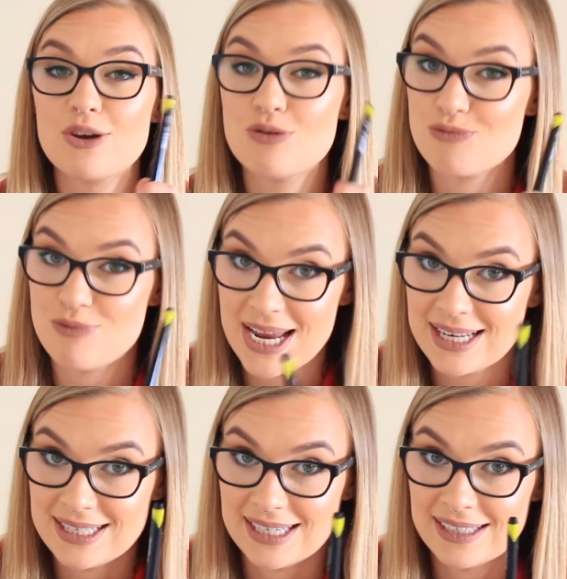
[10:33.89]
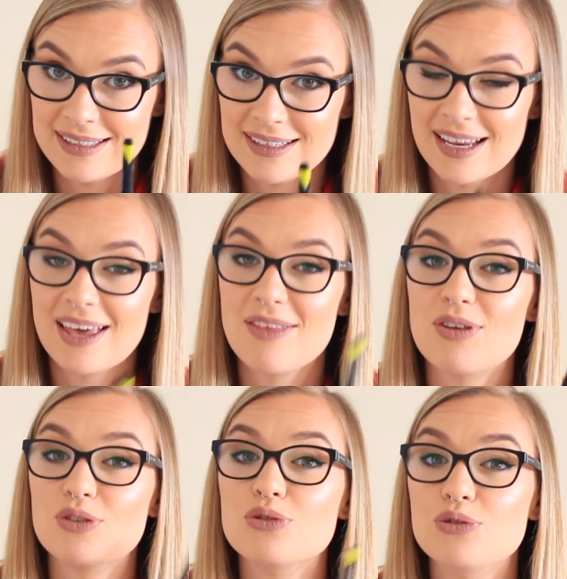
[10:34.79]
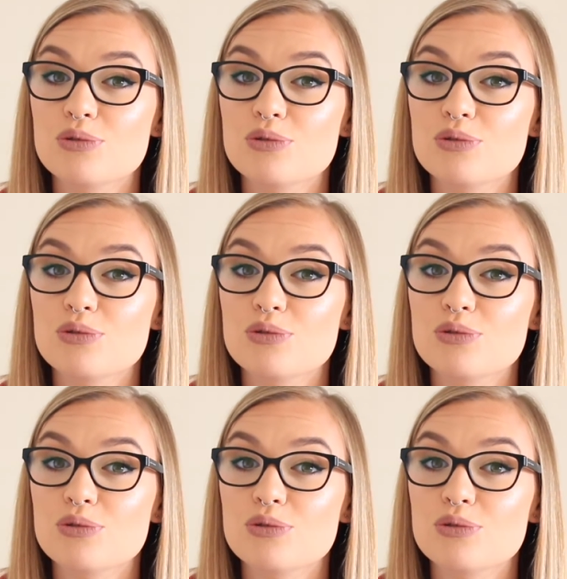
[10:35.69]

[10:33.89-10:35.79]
granted that